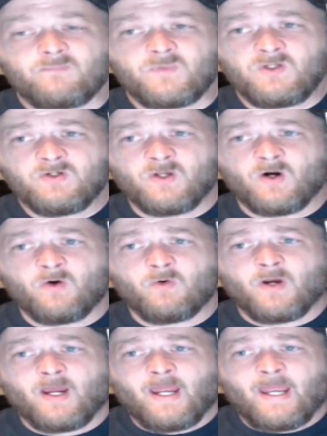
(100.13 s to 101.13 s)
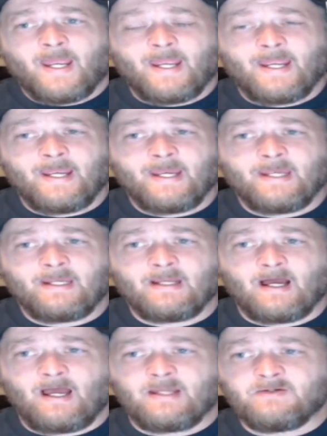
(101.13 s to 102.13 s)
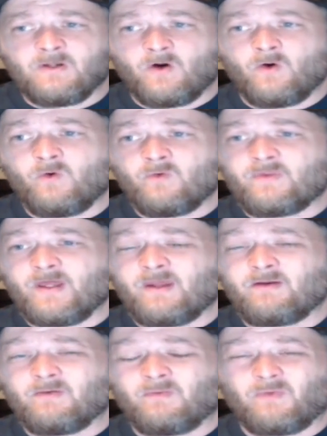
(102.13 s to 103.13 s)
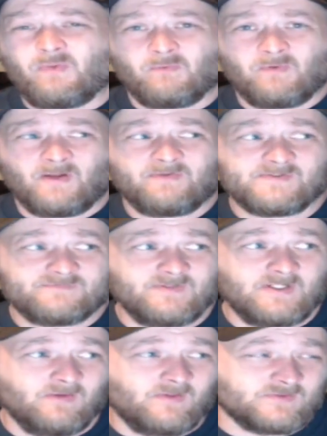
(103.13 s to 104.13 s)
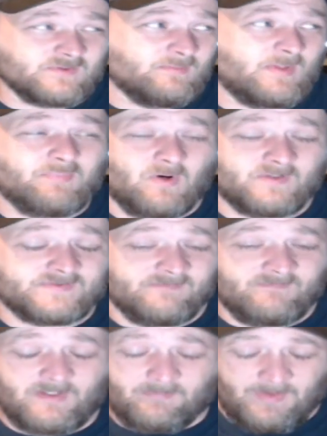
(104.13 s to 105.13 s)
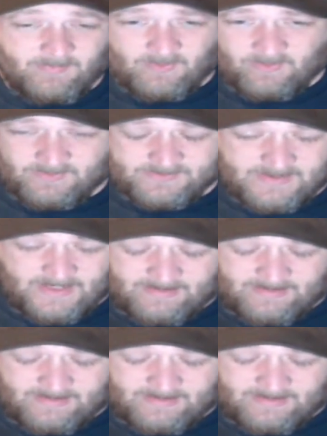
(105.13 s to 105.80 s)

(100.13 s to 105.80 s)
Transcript: you know, and I know that throughout this video, there's going to be parts of it that people are going to